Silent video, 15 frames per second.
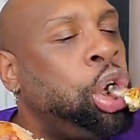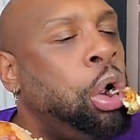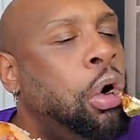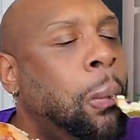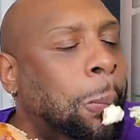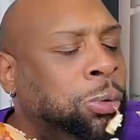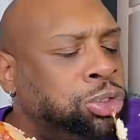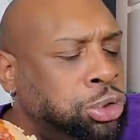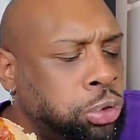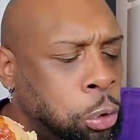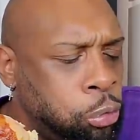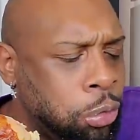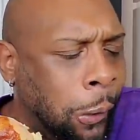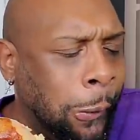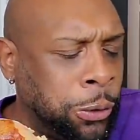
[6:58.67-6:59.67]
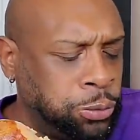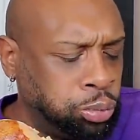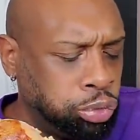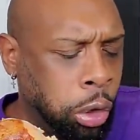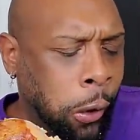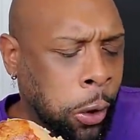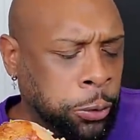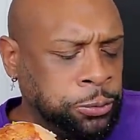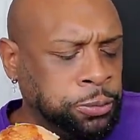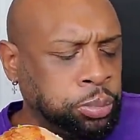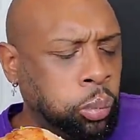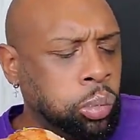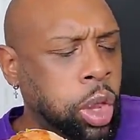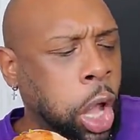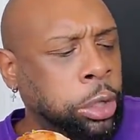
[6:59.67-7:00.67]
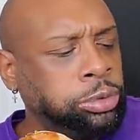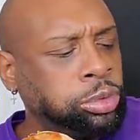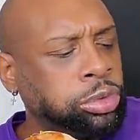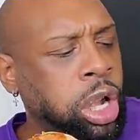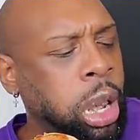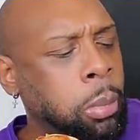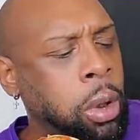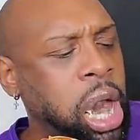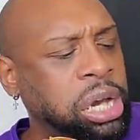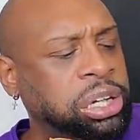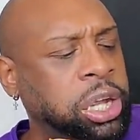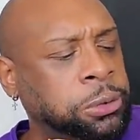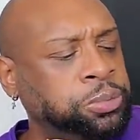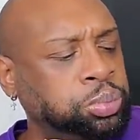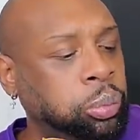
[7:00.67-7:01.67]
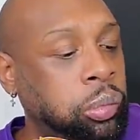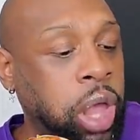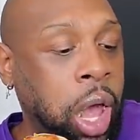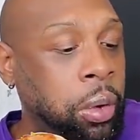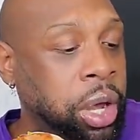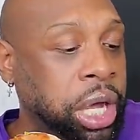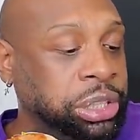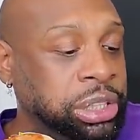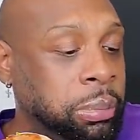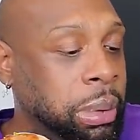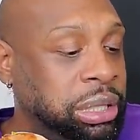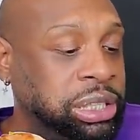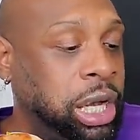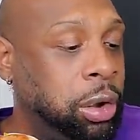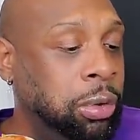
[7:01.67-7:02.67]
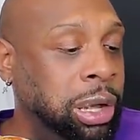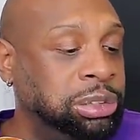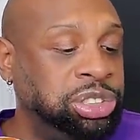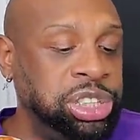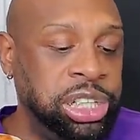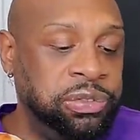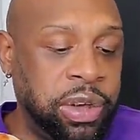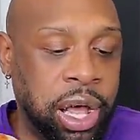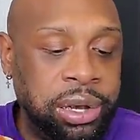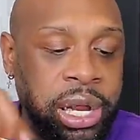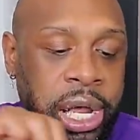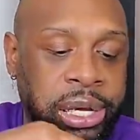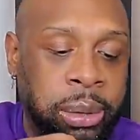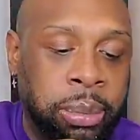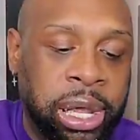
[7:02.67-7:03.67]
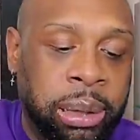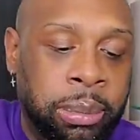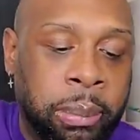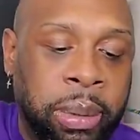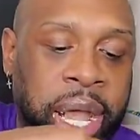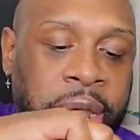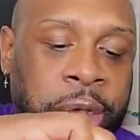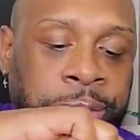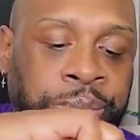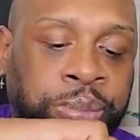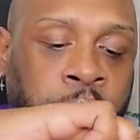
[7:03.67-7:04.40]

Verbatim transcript: mm mm, mm, mm, mm, come on out there. I don't care nothing about that cream cheese falling out there, but give me bacon.